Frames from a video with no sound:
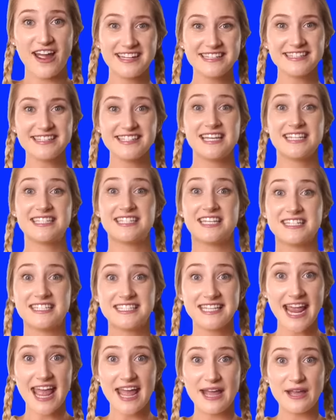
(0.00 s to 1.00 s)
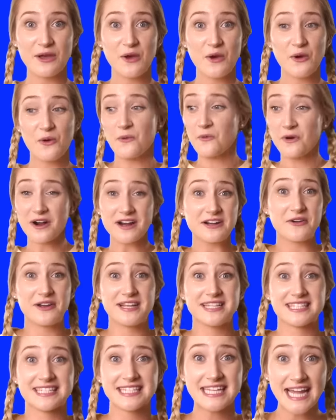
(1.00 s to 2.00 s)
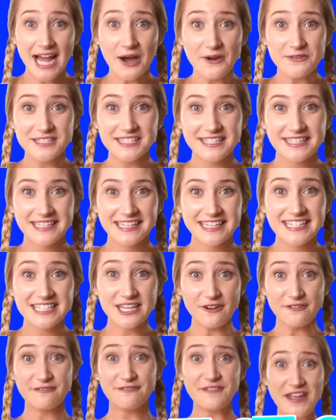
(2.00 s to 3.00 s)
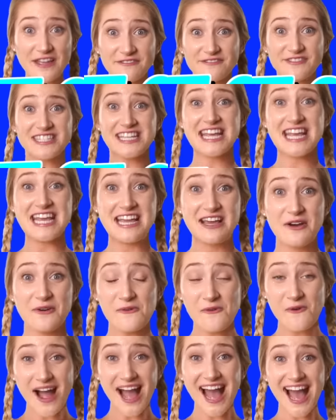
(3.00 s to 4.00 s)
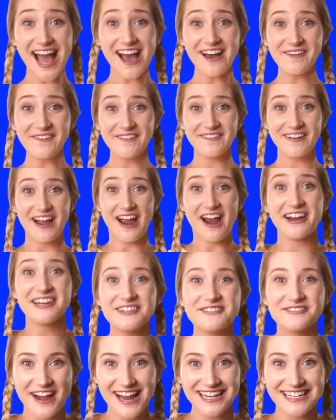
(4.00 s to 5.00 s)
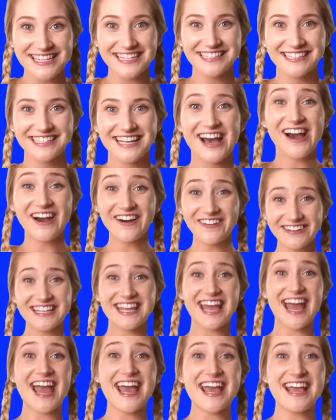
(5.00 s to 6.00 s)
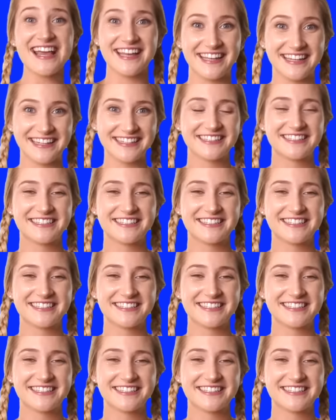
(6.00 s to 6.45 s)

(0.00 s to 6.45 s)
friends, today we're going to count to 50! Wow! Are you ready? Okay!